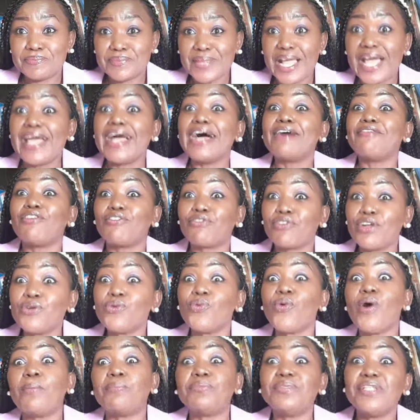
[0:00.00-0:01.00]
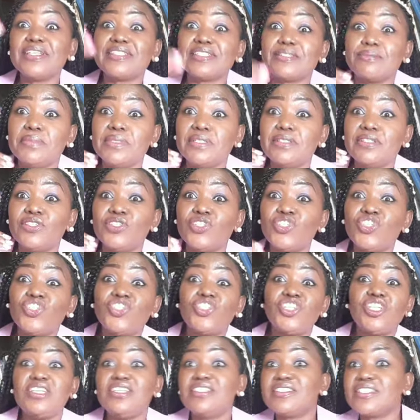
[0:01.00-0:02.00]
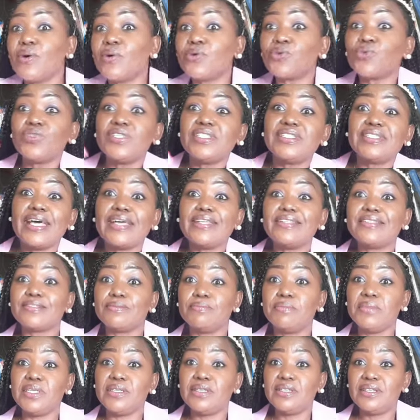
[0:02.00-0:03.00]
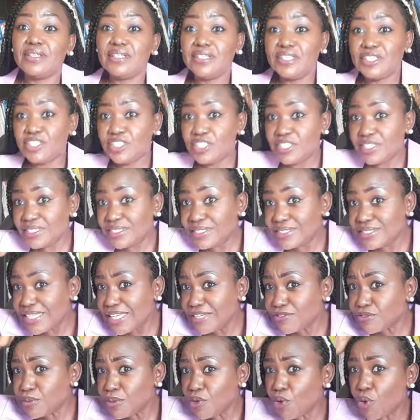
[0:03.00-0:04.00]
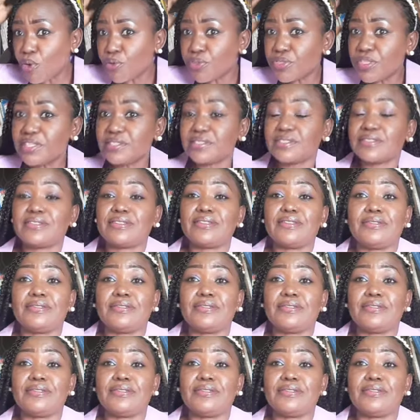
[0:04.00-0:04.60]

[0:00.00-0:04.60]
I have a friend who updates me. She is the one who designs me. She gives me all this.